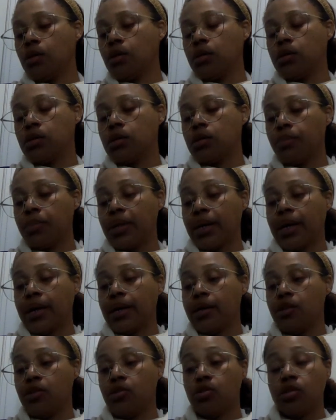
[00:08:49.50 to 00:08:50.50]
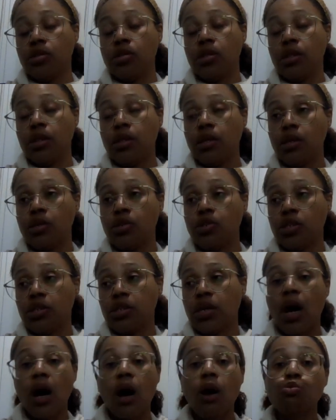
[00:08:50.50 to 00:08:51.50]
suppliers
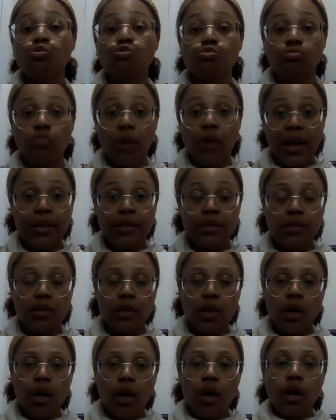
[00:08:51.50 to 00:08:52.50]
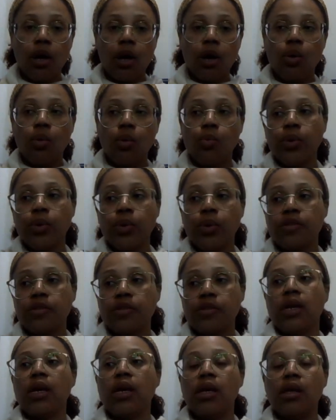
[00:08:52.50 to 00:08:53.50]
just outright will
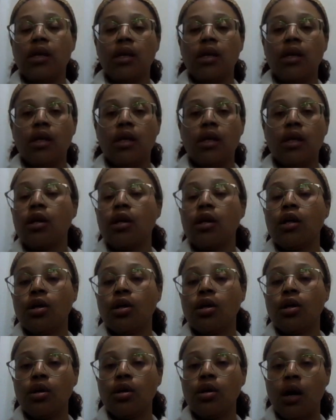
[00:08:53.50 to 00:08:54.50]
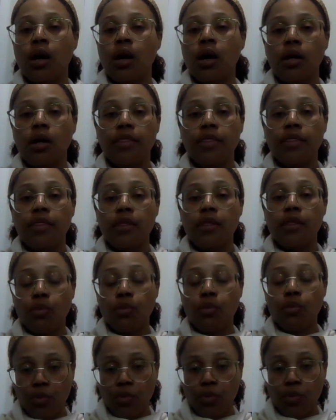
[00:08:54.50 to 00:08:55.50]
say, uh,
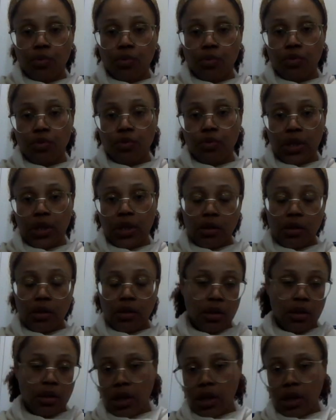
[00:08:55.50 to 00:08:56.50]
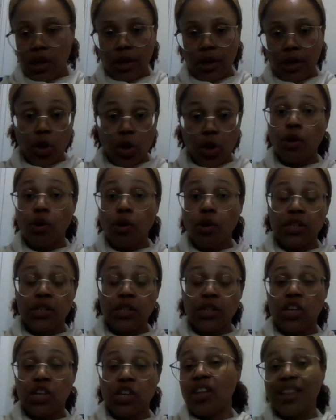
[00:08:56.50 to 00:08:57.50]
during the procurement
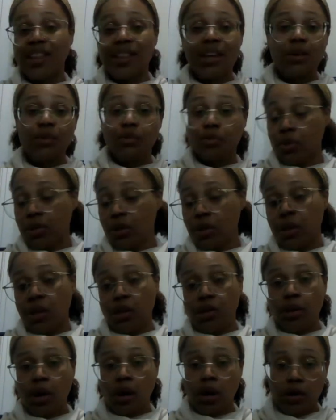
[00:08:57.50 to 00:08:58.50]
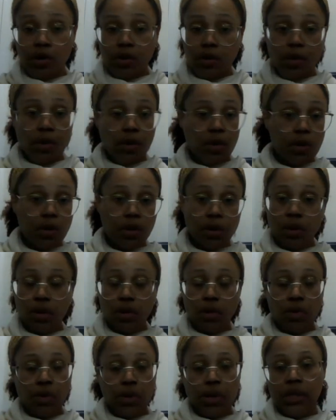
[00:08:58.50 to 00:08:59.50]
stage, that they're not
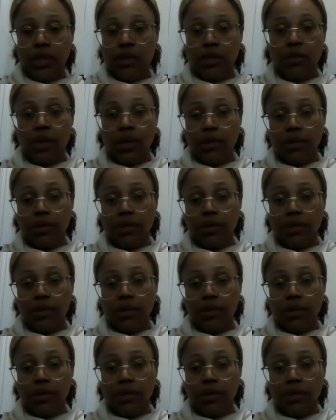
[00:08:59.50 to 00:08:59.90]
going to be